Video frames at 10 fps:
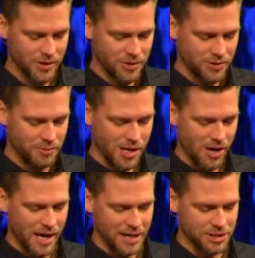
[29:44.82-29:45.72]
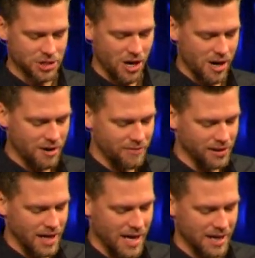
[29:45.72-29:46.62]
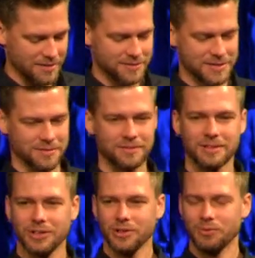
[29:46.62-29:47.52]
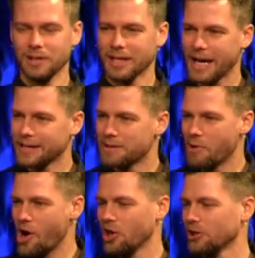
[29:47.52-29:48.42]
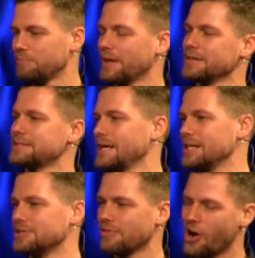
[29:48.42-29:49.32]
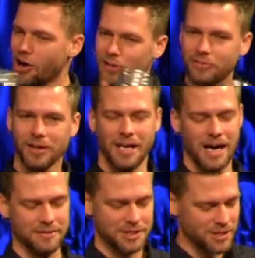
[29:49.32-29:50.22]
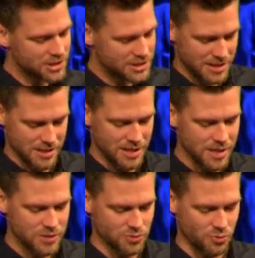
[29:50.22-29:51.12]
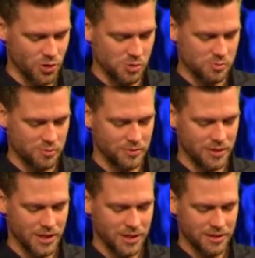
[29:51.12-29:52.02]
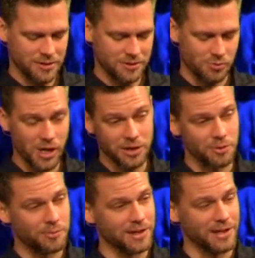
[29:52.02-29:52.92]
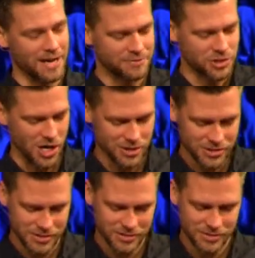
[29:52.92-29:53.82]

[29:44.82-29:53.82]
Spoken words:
we all had a jar of our lives and we lined them all up on the stage of all of our lives here, just in this room, one, it would be a lot of jars.